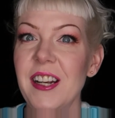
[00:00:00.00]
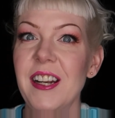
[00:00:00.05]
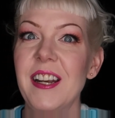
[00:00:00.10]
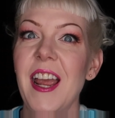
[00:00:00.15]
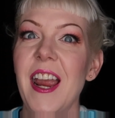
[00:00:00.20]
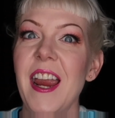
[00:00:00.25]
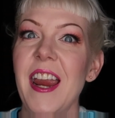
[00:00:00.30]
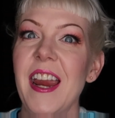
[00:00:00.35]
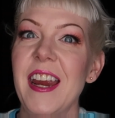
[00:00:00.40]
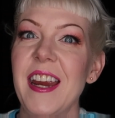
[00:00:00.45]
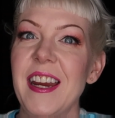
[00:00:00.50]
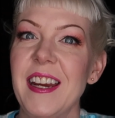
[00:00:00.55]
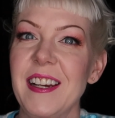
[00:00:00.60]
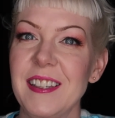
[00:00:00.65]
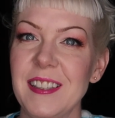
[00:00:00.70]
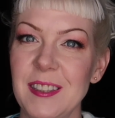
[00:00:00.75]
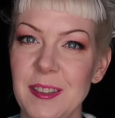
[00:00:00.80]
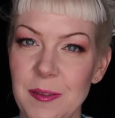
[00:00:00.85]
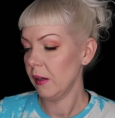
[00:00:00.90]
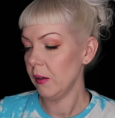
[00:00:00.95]

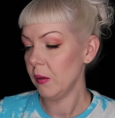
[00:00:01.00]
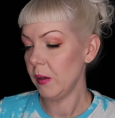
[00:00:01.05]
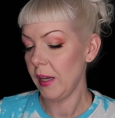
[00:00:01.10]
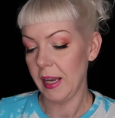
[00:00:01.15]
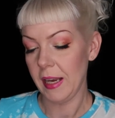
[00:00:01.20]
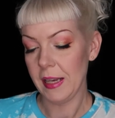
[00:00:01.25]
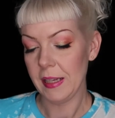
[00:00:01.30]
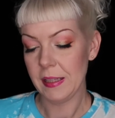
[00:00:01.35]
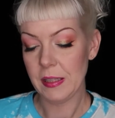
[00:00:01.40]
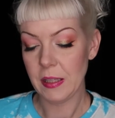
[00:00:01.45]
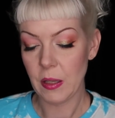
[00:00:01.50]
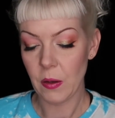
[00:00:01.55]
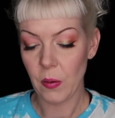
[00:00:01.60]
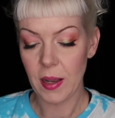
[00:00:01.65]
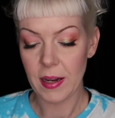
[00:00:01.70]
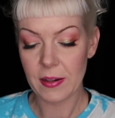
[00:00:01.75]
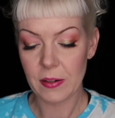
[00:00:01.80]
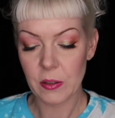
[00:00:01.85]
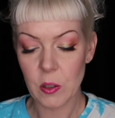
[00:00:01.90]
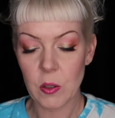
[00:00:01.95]
dang. Okay, so
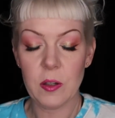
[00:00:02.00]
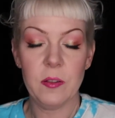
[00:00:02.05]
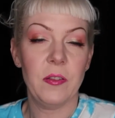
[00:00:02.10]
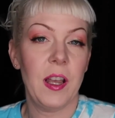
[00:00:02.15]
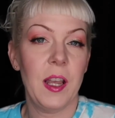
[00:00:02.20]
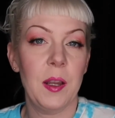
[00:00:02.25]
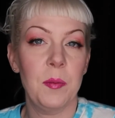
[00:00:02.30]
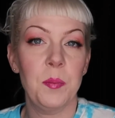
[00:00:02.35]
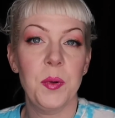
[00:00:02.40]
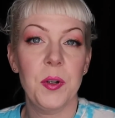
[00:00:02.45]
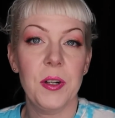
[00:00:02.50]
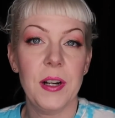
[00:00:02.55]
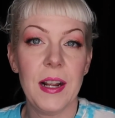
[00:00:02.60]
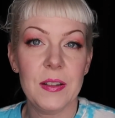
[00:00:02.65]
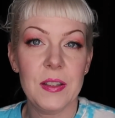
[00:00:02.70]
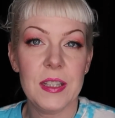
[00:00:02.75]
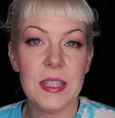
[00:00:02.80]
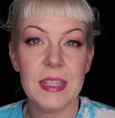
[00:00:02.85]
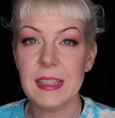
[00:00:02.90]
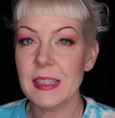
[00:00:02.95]
I don't know if I'm
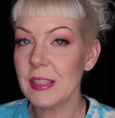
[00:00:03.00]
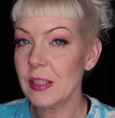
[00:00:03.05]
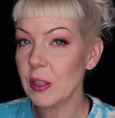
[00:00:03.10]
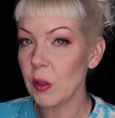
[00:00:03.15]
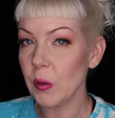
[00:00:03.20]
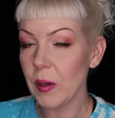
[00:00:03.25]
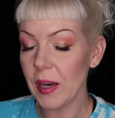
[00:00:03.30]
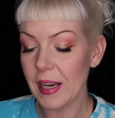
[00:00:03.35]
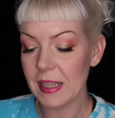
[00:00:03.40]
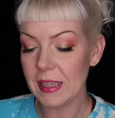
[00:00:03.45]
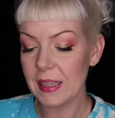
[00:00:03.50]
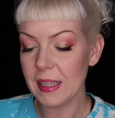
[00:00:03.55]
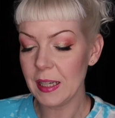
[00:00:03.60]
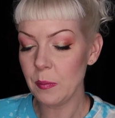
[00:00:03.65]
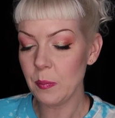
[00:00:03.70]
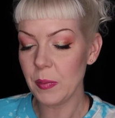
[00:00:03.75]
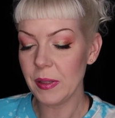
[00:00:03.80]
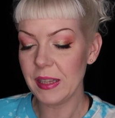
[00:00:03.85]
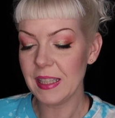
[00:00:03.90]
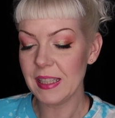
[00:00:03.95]
pronouncing this correctly,
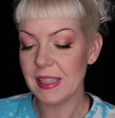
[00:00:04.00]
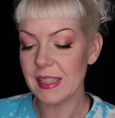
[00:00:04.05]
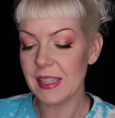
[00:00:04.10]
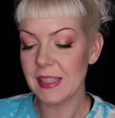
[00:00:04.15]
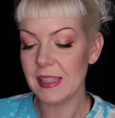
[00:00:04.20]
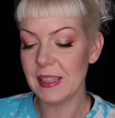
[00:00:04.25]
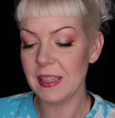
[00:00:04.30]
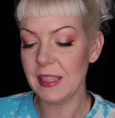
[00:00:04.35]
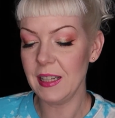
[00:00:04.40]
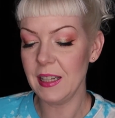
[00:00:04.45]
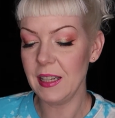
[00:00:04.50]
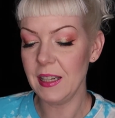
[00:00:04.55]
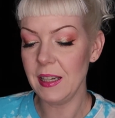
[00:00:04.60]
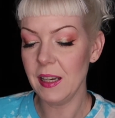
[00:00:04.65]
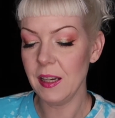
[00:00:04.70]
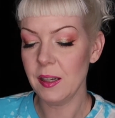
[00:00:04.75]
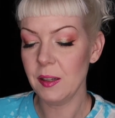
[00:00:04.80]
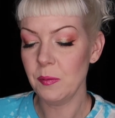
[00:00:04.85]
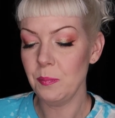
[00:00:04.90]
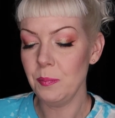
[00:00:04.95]
but this is
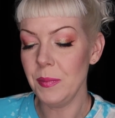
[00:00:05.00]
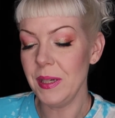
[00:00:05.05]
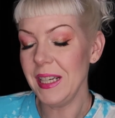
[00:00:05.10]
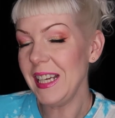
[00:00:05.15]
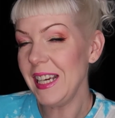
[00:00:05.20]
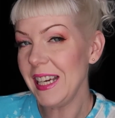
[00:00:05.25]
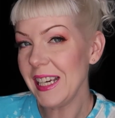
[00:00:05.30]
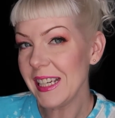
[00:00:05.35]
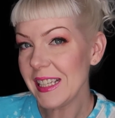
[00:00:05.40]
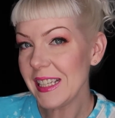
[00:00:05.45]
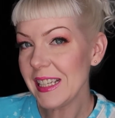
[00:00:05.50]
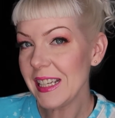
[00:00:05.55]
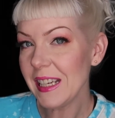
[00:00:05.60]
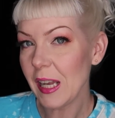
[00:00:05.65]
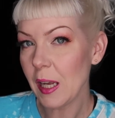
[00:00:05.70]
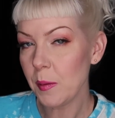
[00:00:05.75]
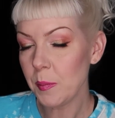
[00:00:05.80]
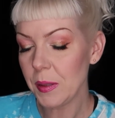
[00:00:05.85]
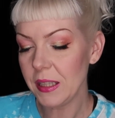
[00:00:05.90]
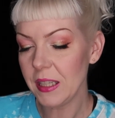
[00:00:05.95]
the median,
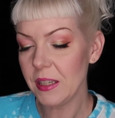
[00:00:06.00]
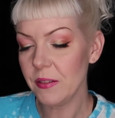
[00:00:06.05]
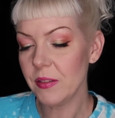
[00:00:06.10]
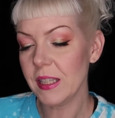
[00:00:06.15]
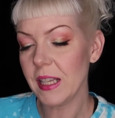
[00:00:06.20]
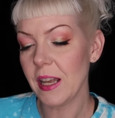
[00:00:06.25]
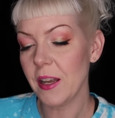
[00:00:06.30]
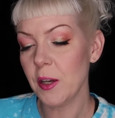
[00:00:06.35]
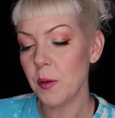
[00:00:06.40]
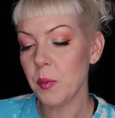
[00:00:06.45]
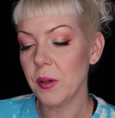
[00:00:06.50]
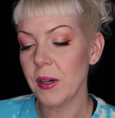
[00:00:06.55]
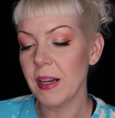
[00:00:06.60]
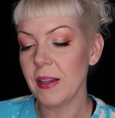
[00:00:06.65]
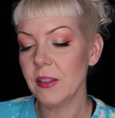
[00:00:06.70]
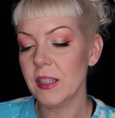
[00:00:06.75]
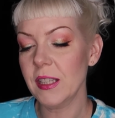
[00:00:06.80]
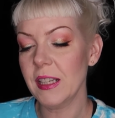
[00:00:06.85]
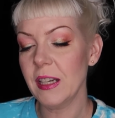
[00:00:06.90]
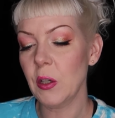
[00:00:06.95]
I believe is how you
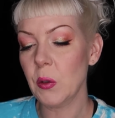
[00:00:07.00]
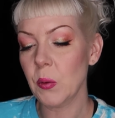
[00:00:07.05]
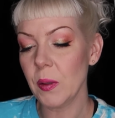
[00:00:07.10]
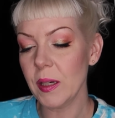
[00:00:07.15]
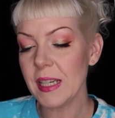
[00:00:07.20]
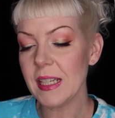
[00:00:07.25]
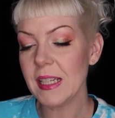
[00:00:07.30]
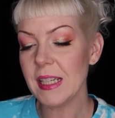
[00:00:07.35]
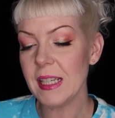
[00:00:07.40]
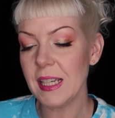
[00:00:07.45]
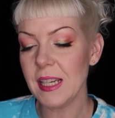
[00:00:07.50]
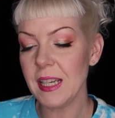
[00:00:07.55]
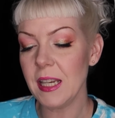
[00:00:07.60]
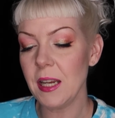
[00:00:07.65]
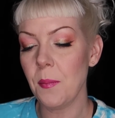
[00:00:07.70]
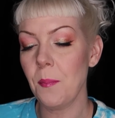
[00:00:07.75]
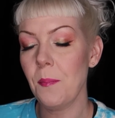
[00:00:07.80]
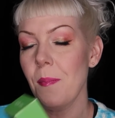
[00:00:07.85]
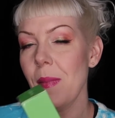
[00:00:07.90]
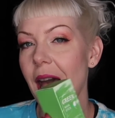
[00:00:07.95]
pronounce it, green
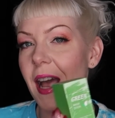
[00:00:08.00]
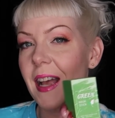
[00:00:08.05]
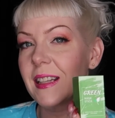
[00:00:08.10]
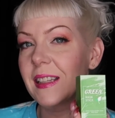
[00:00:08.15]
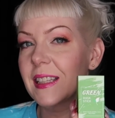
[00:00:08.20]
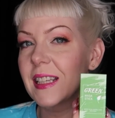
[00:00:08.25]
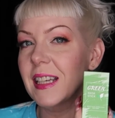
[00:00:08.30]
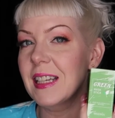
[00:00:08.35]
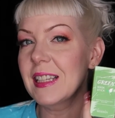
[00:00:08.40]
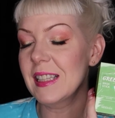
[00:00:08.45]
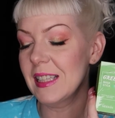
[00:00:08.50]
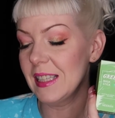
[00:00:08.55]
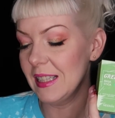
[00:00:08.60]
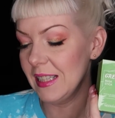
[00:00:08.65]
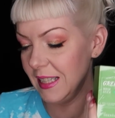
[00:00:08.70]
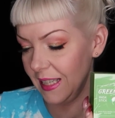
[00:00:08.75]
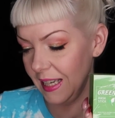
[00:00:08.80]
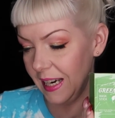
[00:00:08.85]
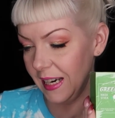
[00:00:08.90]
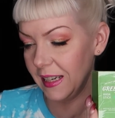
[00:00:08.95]
tea mask
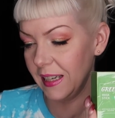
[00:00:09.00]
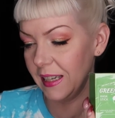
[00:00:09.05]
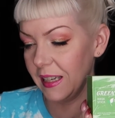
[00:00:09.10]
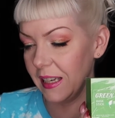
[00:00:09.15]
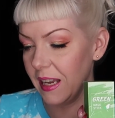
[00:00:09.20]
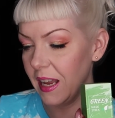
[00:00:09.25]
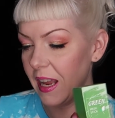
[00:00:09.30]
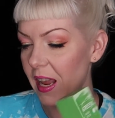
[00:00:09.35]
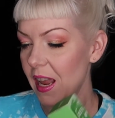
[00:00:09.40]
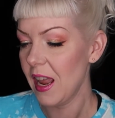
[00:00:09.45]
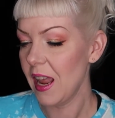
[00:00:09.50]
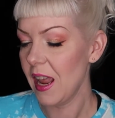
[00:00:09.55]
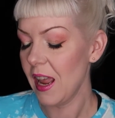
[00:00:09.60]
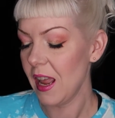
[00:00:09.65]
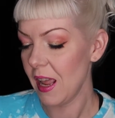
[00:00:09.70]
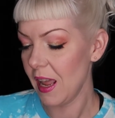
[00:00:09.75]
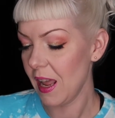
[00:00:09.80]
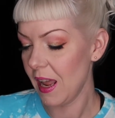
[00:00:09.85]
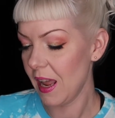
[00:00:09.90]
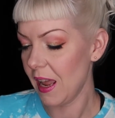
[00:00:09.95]
stick.
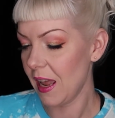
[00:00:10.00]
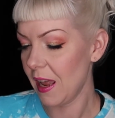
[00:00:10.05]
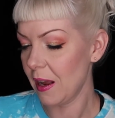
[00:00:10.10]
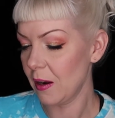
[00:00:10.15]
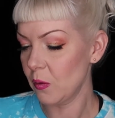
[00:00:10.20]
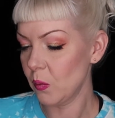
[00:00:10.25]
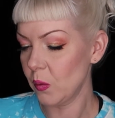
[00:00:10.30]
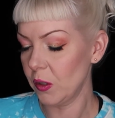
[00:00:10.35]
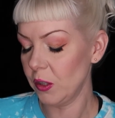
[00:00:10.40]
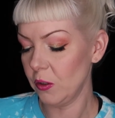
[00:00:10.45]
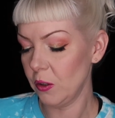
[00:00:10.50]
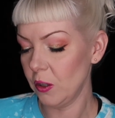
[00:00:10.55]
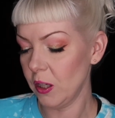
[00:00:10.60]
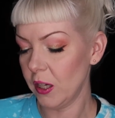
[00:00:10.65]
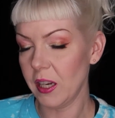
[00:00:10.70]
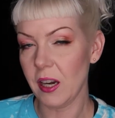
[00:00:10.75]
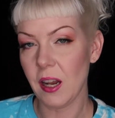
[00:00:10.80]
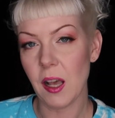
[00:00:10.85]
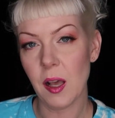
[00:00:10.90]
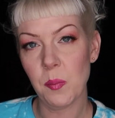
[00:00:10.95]
And when you
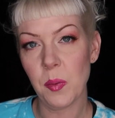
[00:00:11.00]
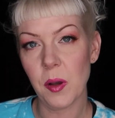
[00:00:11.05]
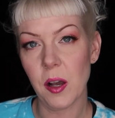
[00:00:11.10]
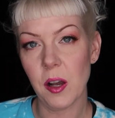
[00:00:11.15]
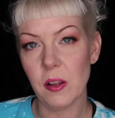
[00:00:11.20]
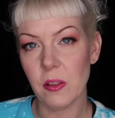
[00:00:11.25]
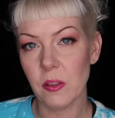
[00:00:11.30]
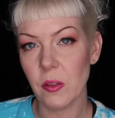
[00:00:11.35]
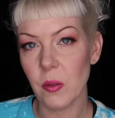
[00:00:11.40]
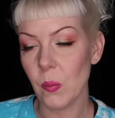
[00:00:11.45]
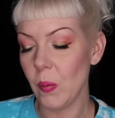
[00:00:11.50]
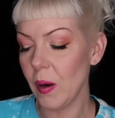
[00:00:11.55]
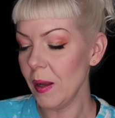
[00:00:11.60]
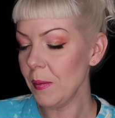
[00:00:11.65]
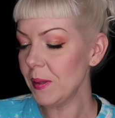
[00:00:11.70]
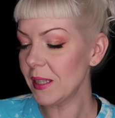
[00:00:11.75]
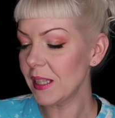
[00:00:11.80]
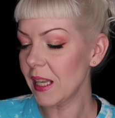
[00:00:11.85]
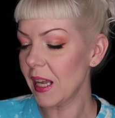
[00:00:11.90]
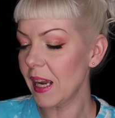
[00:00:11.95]
look it up on the
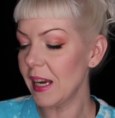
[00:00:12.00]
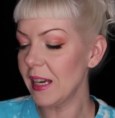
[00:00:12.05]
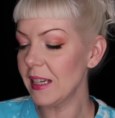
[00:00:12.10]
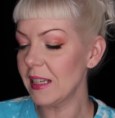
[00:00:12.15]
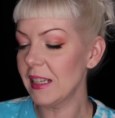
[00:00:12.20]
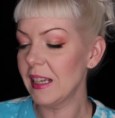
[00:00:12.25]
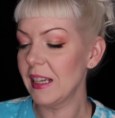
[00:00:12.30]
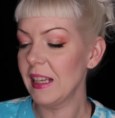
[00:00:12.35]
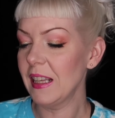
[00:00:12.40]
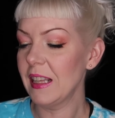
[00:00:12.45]
website,